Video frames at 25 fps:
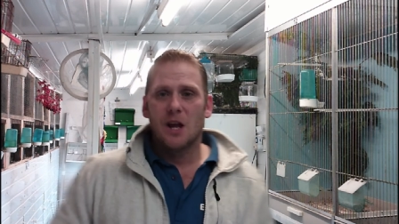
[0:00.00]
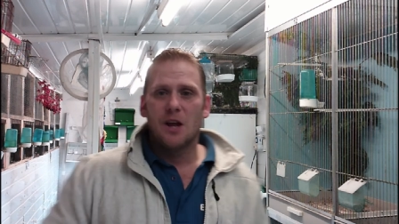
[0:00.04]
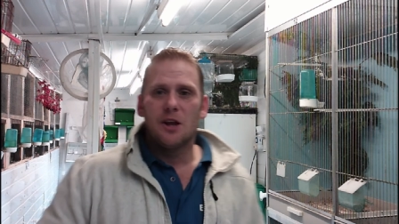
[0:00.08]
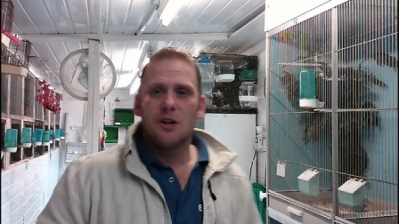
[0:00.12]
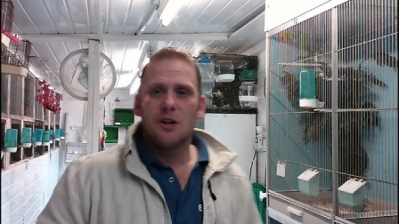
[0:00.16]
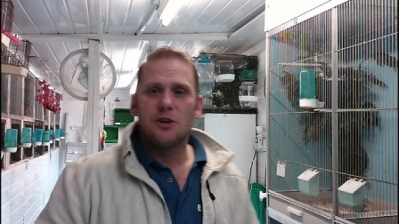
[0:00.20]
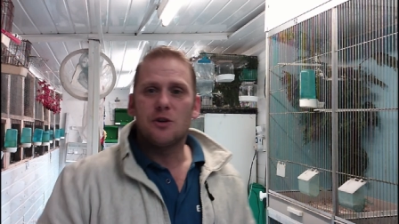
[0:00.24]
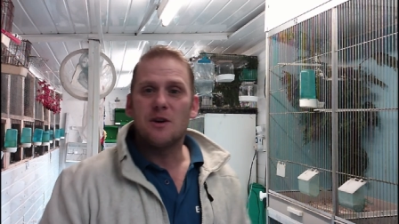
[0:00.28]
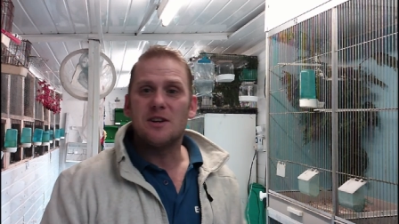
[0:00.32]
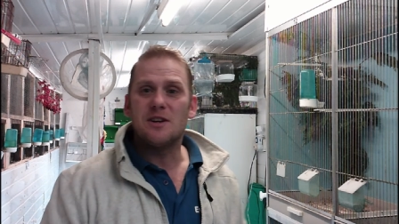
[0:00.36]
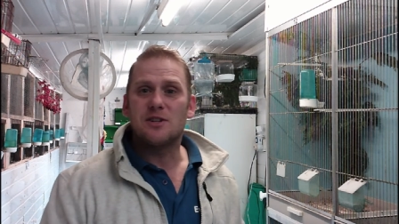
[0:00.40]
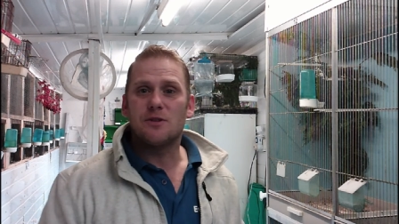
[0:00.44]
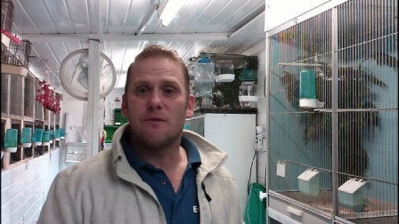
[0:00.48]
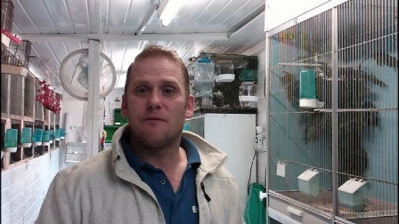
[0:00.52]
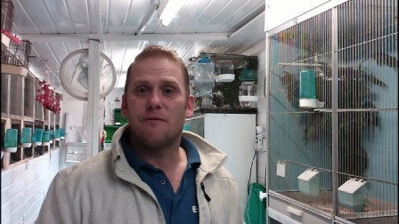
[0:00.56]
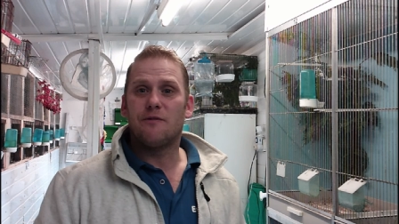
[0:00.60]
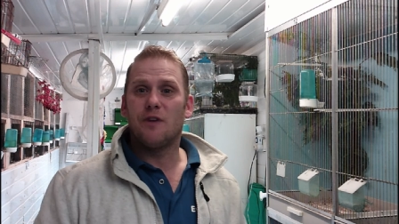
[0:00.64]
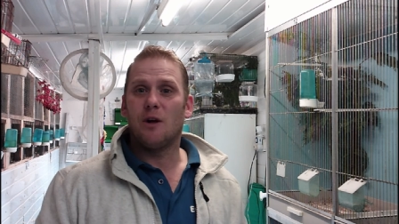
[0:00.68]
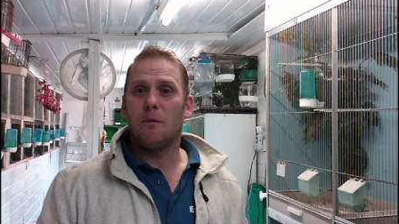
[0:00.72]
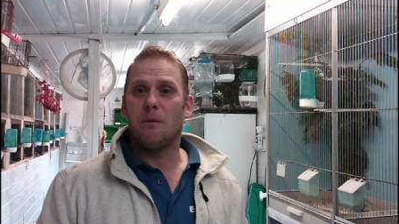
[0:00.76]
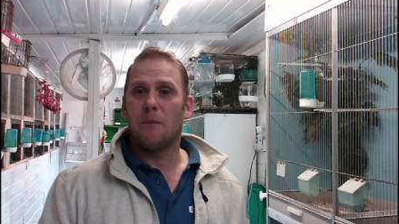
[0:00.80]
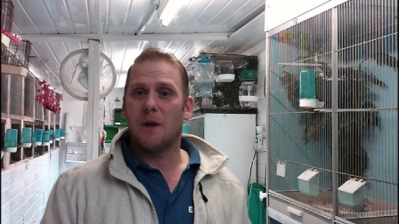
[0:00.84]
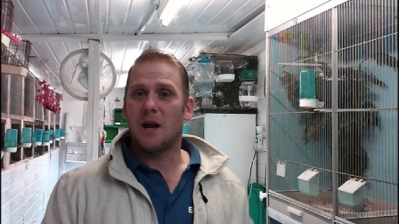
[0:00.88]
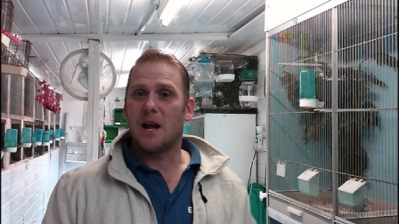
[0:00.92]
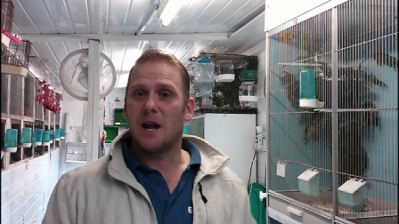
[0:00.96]
doing some
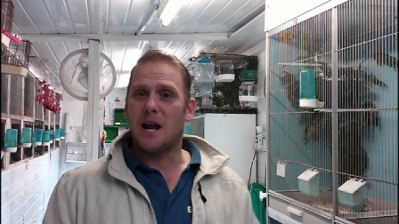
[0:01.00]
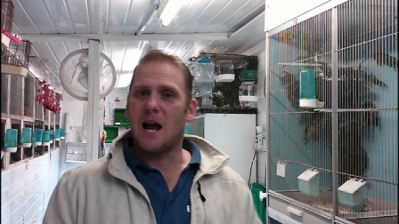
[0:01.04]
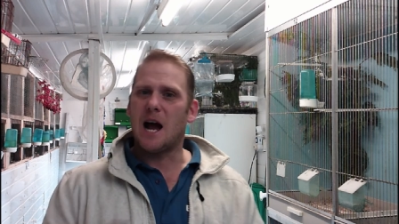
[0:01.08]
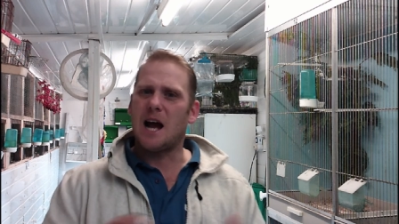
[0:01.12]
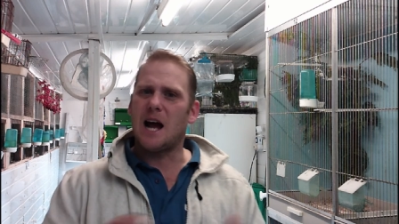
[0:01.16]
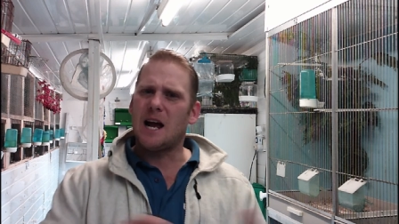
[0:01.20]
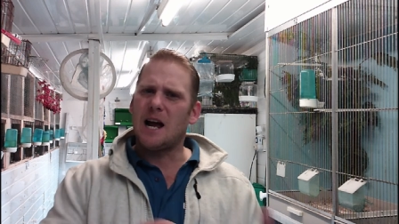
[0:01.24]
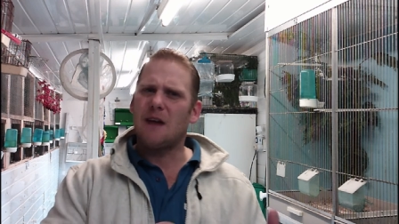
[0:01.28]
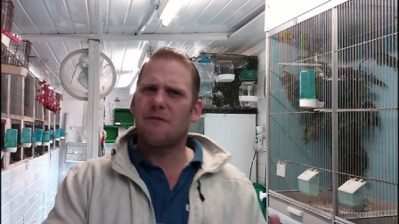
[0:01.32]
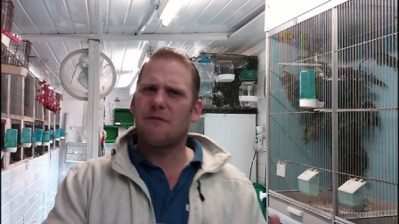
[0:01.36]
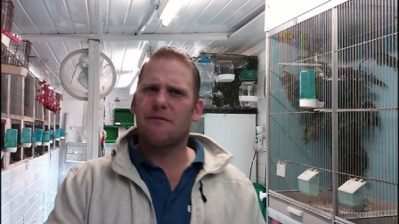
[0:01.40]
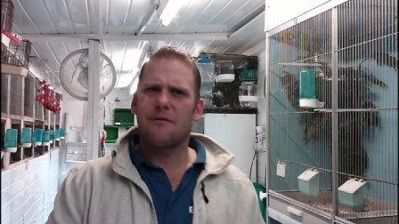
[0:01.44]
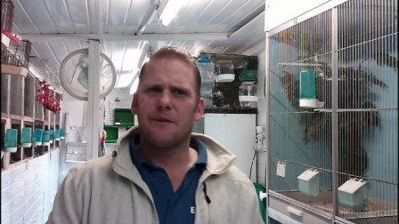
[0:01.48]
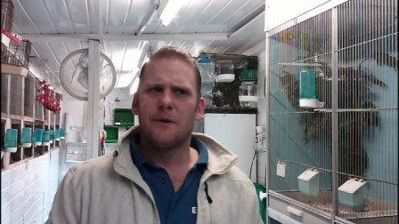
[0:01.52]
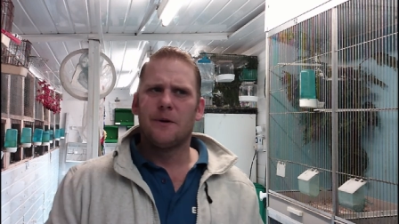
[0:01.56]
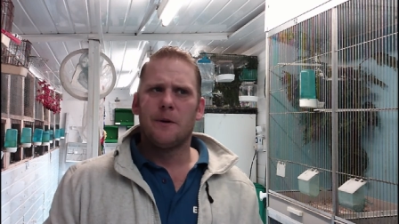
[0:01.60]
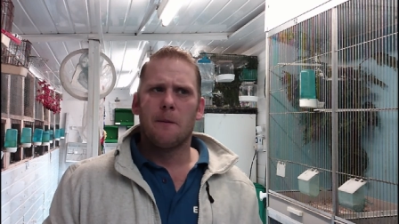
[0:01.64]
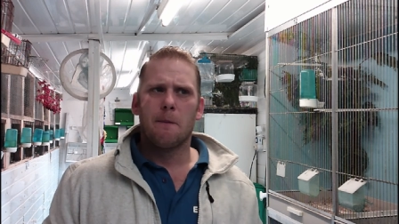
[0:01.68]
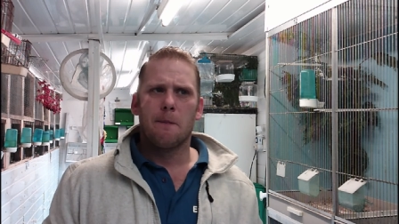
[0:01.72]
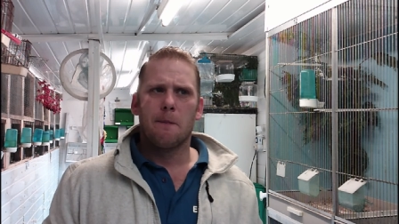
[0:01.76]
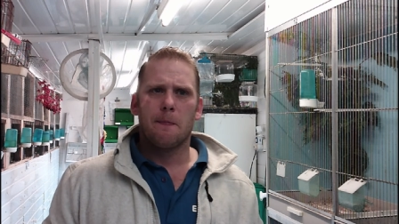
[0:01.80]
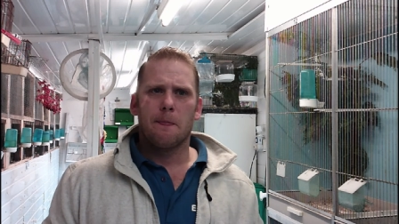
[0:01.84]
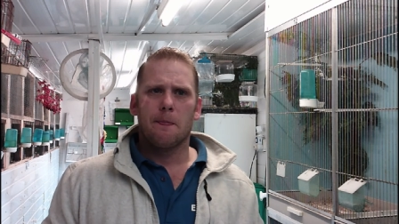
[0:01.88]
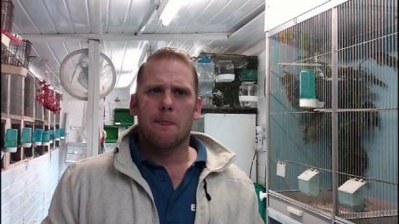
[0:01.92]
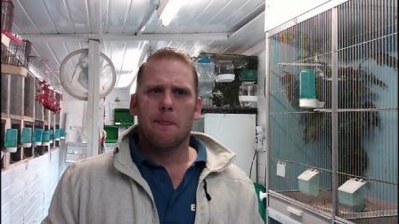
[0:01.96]
filming in here. I have,
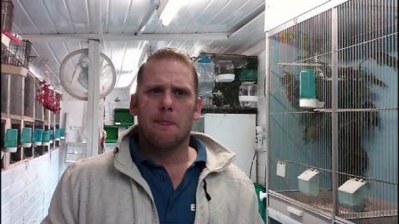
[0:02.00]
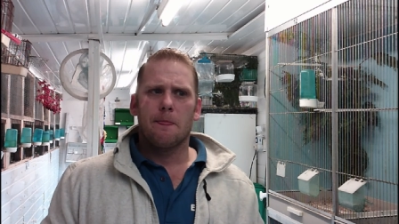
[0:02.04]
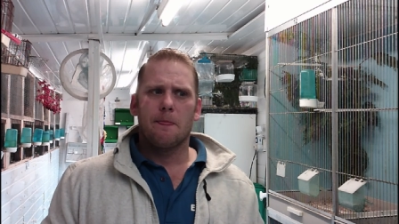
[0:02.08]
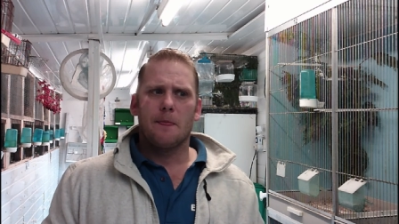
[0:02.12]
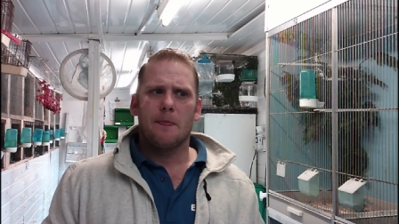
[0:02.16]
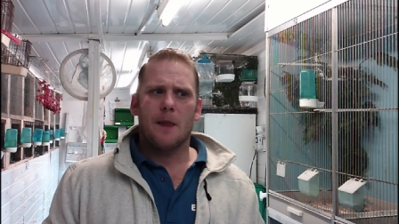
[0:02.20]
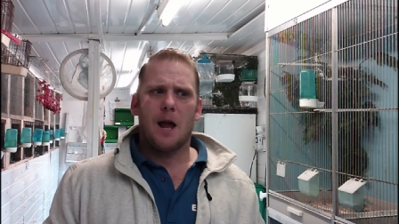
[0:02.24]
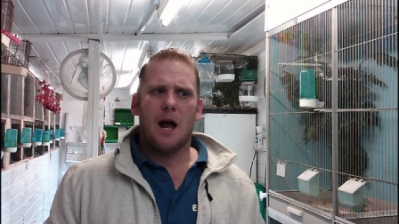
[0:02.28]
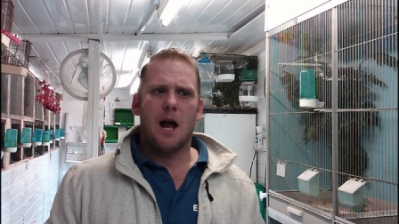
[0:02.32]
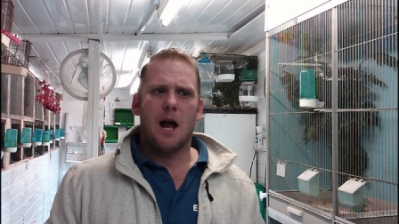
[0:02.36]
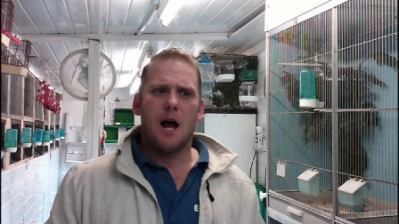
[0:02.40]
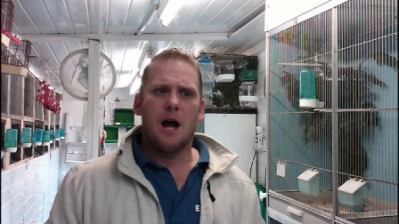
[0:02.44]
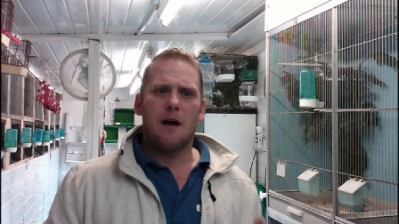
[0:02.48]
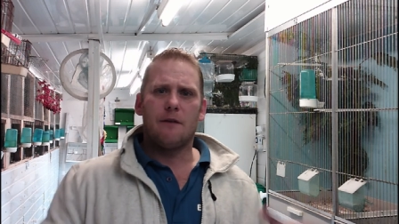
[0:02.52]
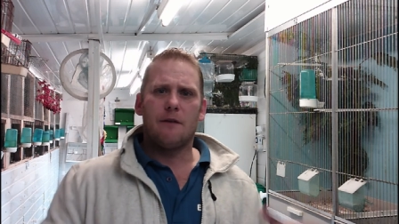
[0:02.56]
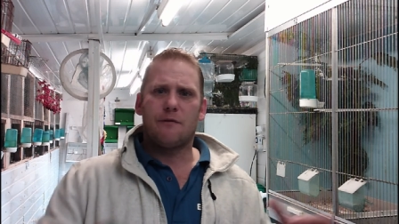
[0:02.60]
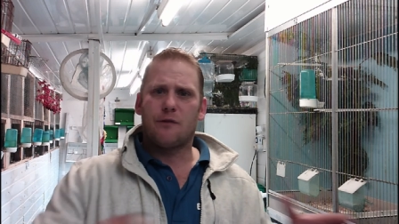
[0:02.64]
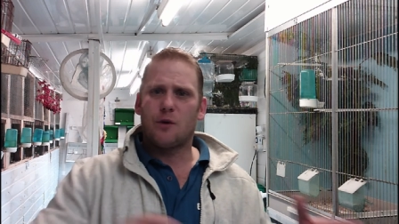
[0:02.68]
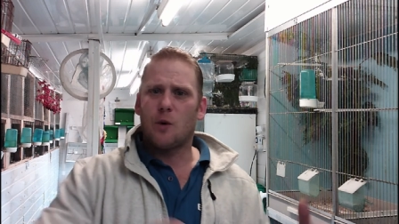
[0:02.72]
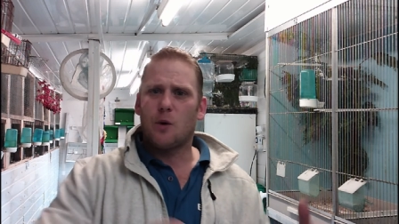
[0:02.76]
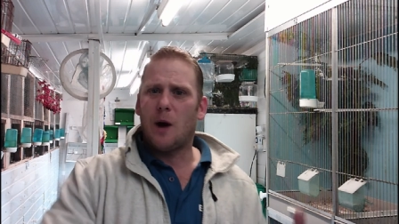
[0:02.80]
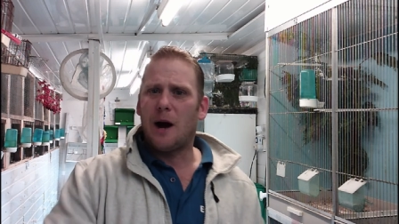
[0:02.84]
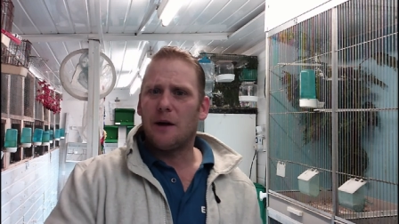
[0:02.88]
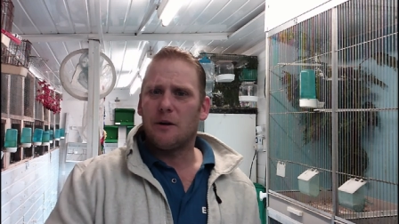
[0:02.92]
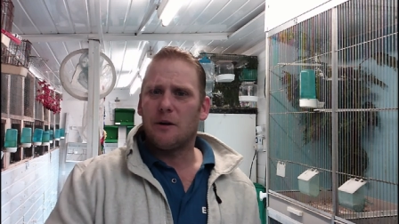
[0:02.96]
uh,
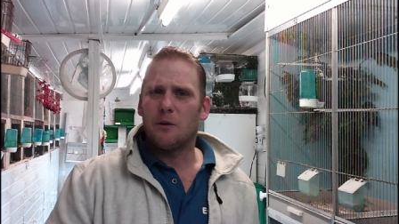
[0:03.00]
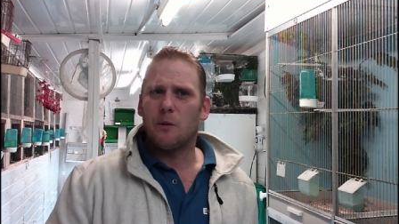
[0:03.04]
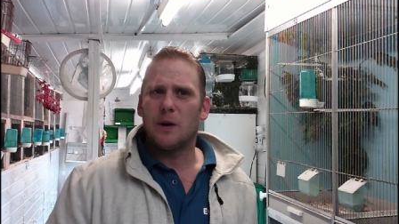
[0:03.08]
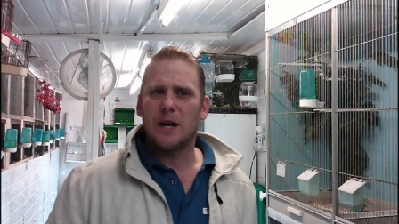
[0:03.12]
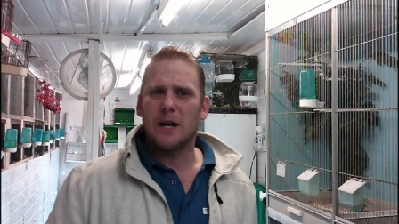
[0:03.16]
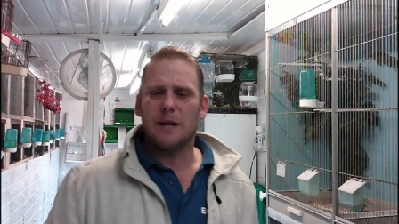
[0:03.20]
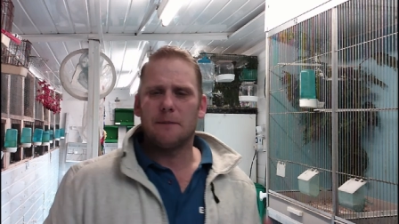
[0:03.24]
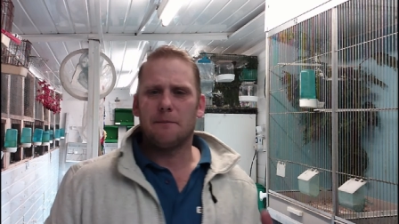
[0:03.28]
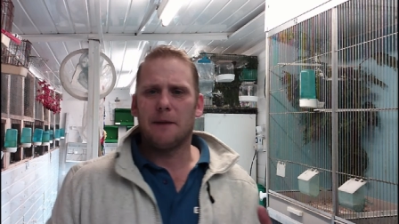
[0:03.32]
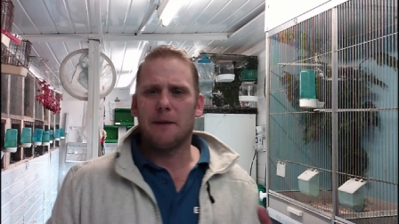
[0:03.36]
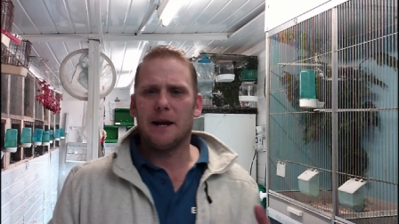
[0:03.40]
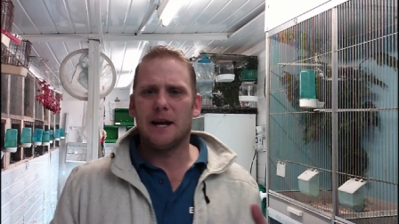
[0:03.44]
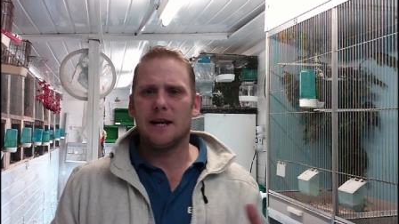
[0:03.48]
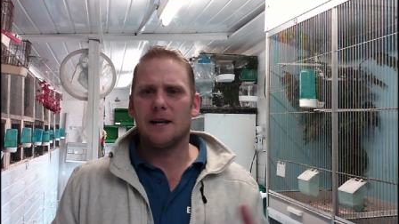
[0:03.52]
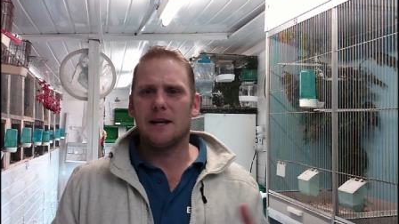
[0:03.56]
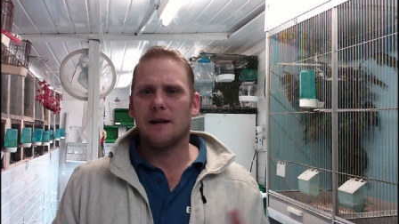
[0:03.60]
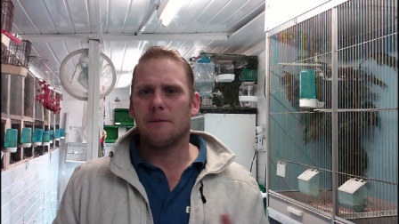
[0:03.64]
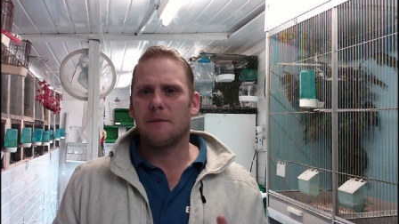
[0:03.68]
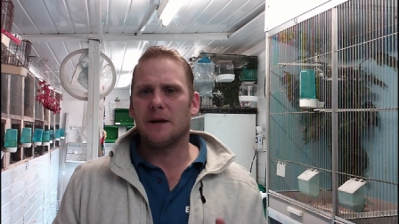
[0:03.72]
throughout the week, been,